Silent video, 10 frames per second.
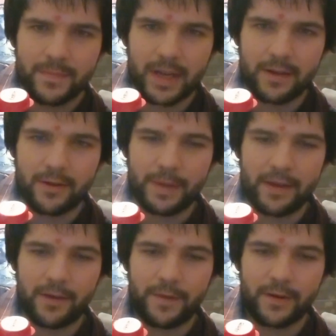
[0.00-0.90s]
I don't know
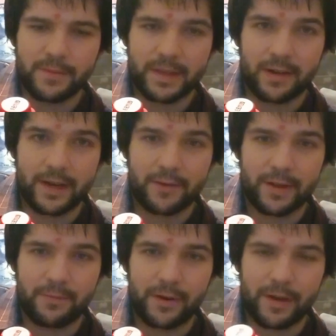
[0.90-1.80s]
about you viewers, but the
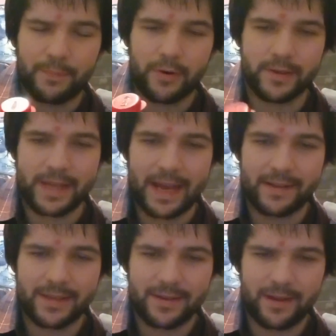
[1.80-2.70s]
liquid really pours
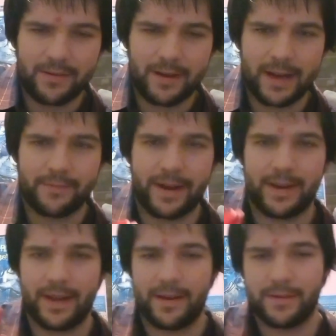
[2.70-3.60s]
out a lot
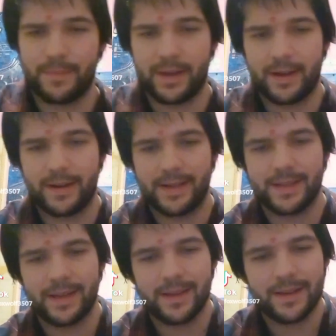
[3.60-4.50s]
right now. To be
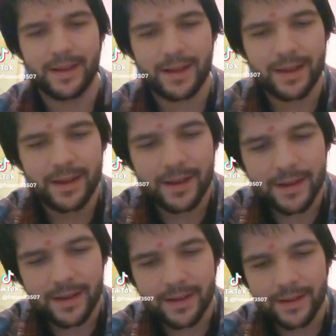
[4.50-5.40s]
honest,
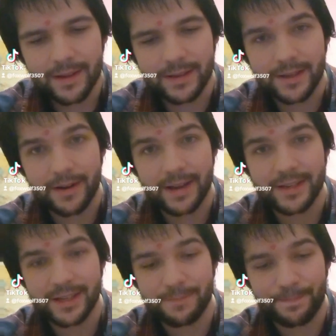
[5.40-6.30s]
considering
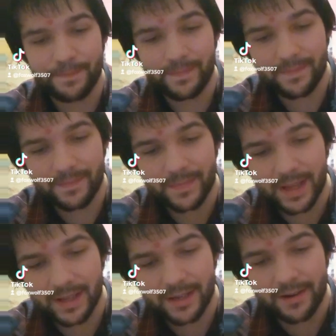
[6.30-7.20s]
I just
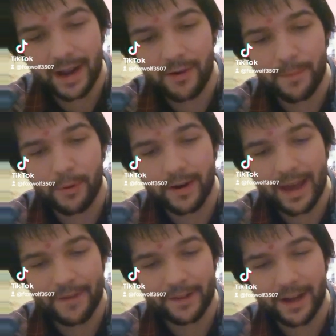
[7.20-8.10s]
considering I only poured a
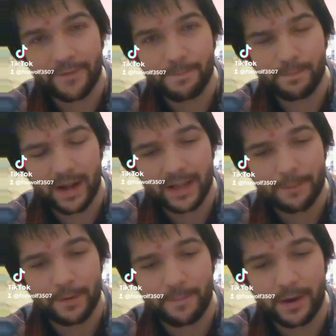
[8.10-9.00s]
half a cup a
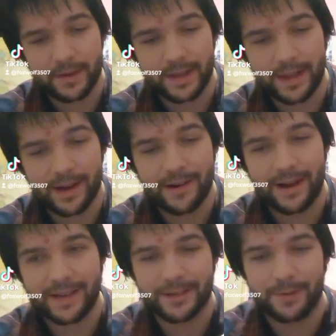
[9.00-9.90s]
cup of milk in
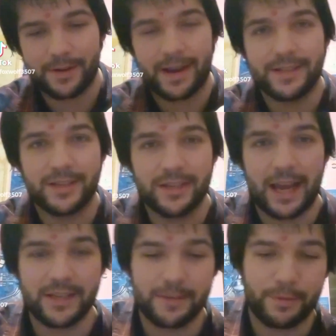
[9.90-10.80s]
here. I just realized I
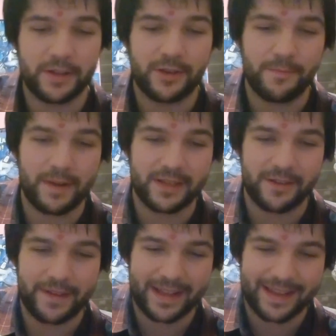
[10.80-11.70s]
just I just put too
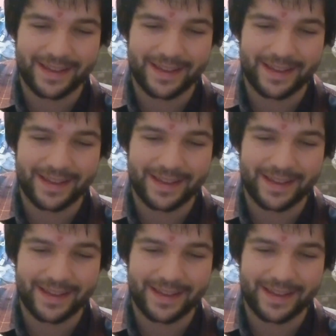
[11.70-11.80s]
much of it.